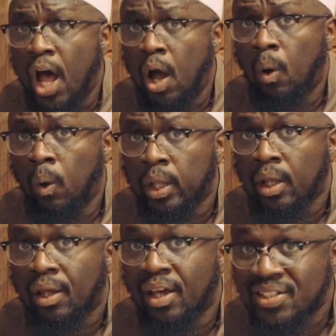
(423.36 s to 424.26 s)

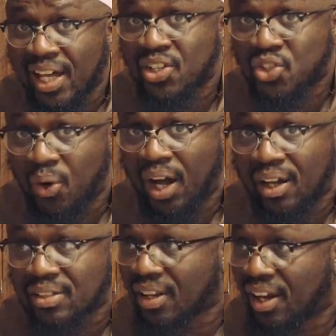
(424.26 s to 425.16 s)
that his
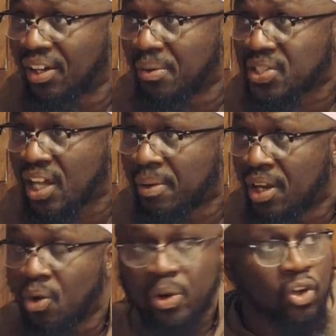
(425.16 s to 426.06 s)
dua, sallallahu alayhi wa sallam?
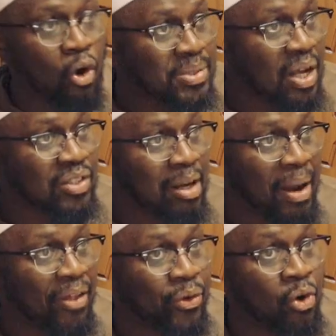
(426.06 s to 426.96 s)
When he comes out of the
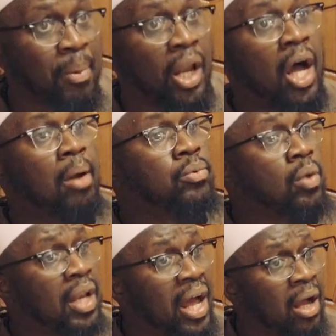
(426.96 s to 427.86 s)
bathroom,
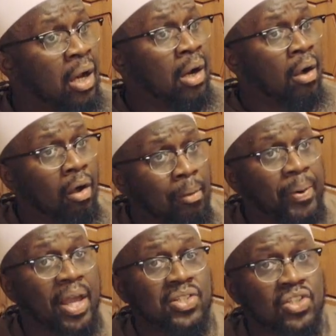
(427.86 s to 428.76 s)
alhamdulillah, all
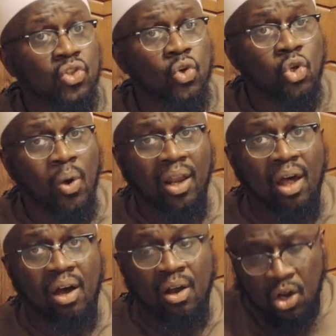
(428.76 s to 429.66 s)
praise is due to
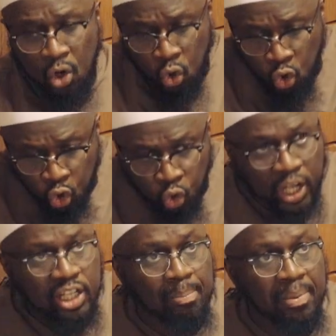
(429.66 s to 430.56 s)
Allah who
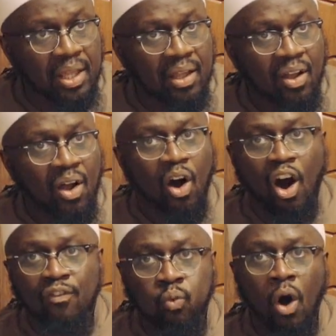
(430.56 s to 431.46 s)
rid me
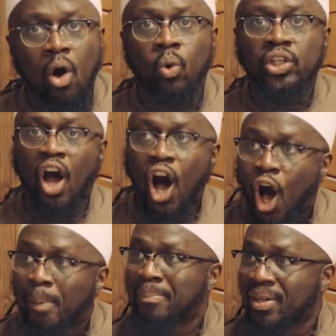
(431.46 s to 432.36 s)
of what would
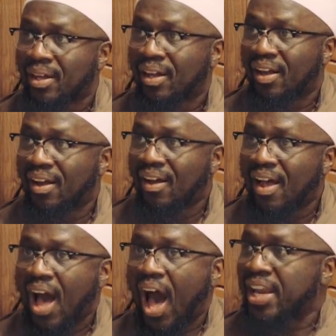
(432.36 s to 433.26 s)
harm me.
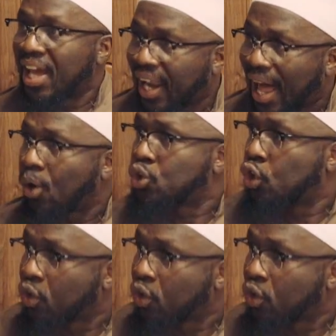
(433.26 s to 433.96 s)
And he allowed to